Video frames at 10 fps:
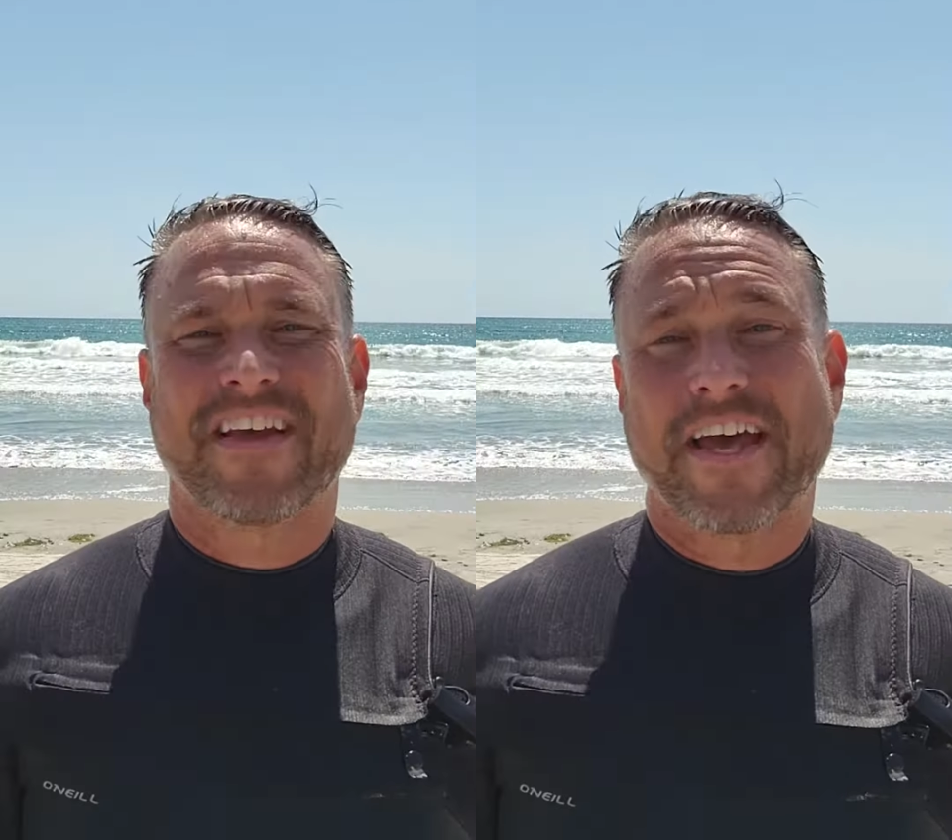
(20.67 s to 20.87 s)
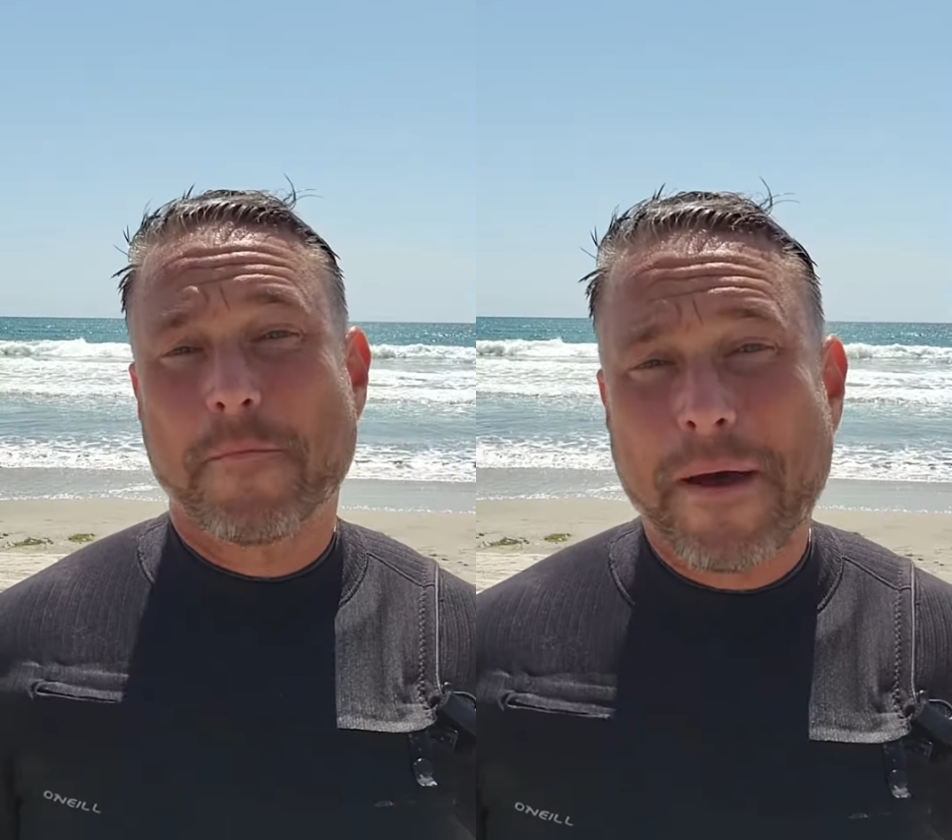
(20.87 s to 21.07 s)

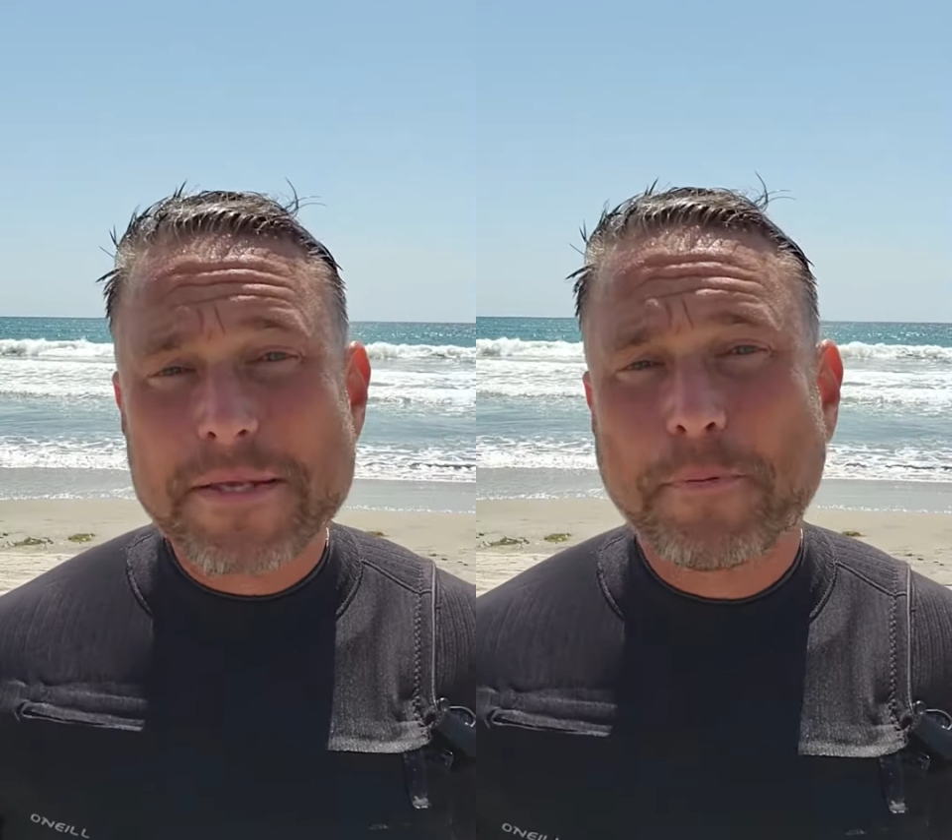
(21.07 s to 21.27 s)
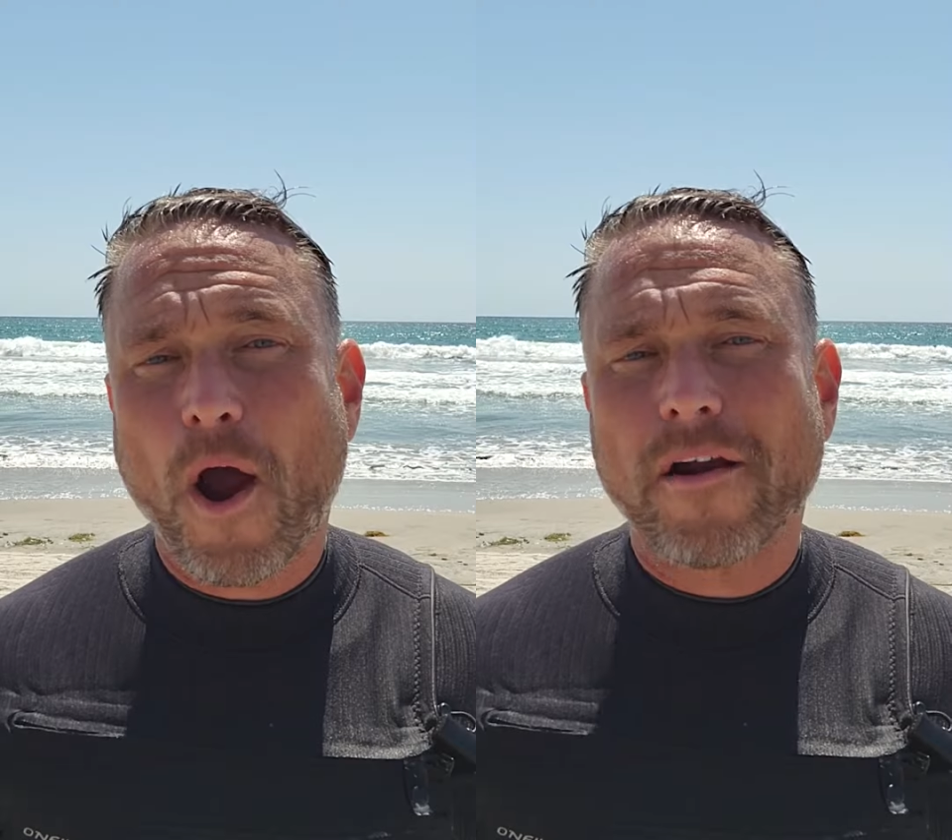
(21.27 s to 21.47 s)
And the
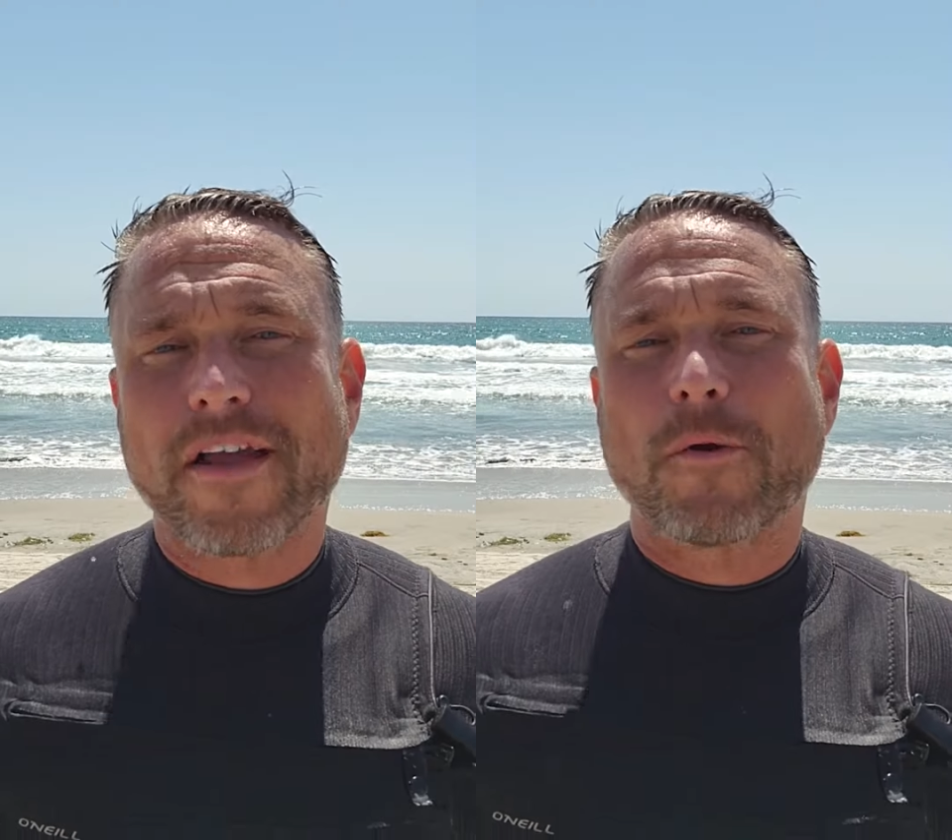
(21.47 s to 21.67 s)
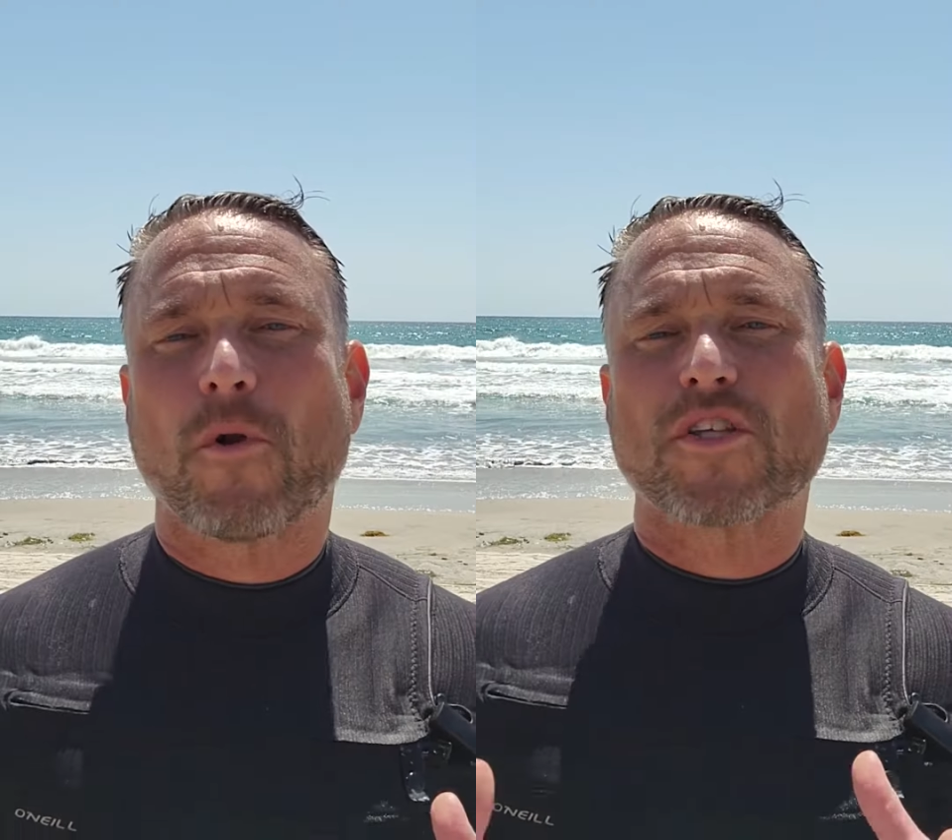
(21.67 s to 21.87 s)
best part,
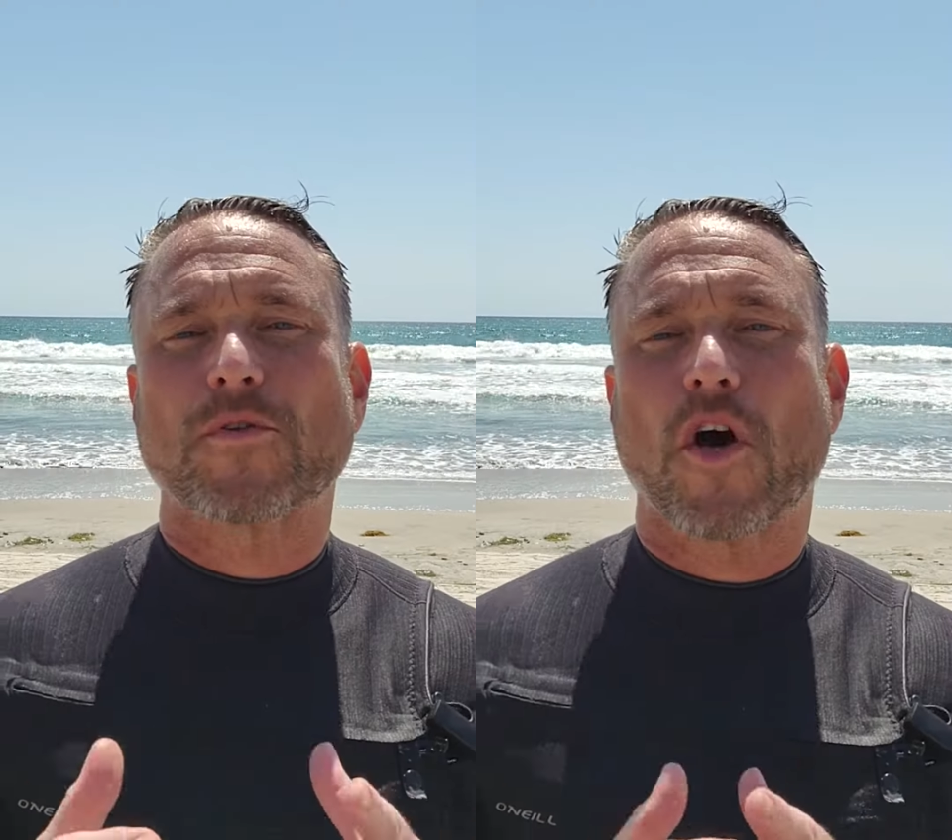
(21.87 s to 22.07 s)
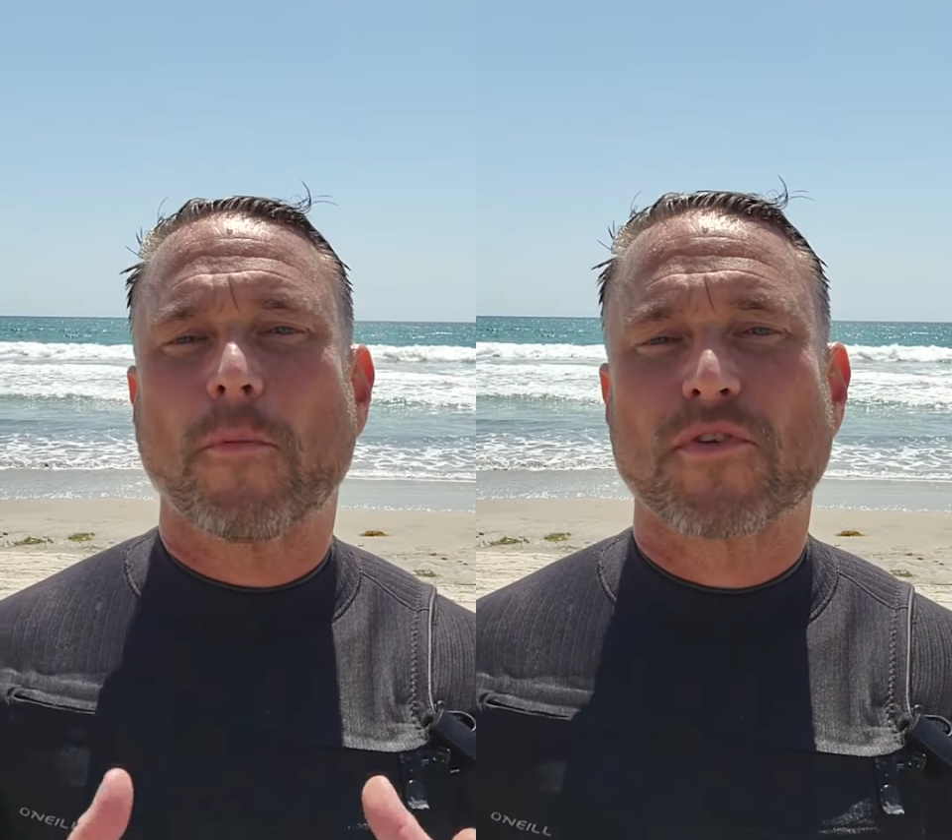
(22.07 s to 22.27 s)
it works with
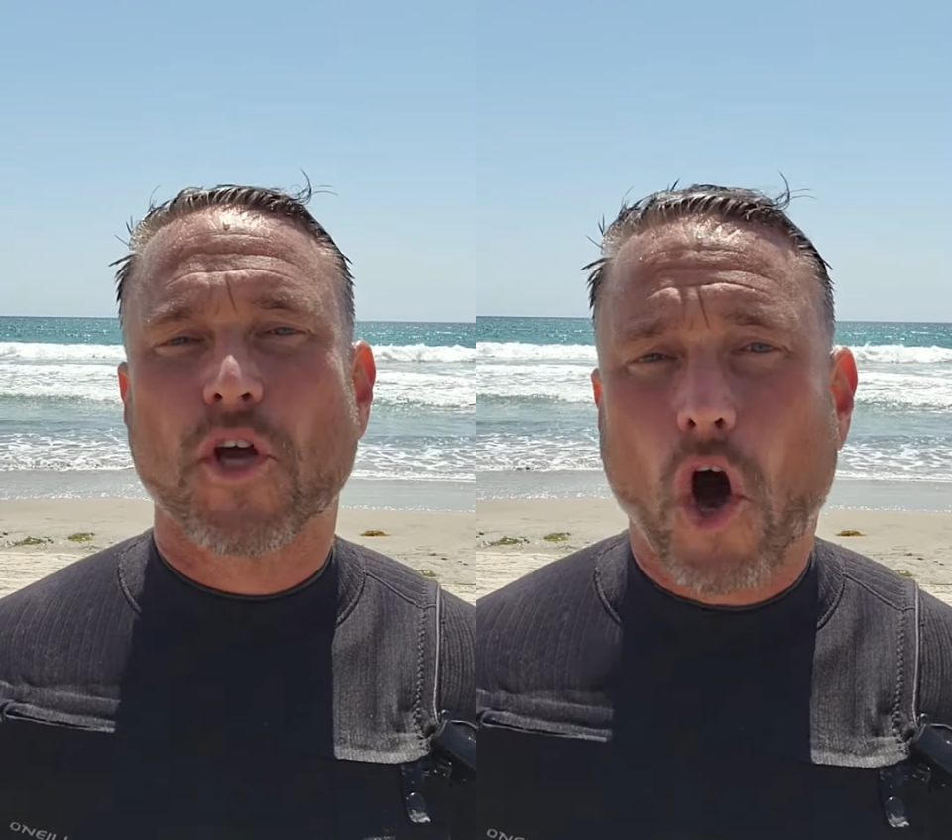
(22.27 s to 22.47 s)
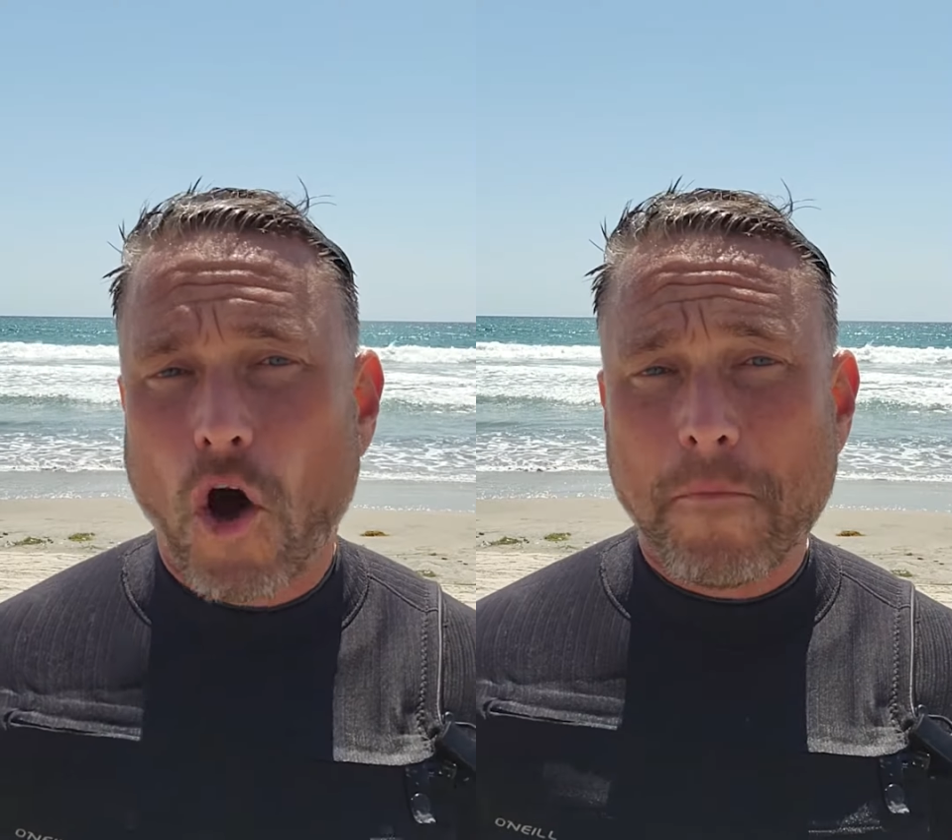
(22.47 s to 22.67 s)
almost all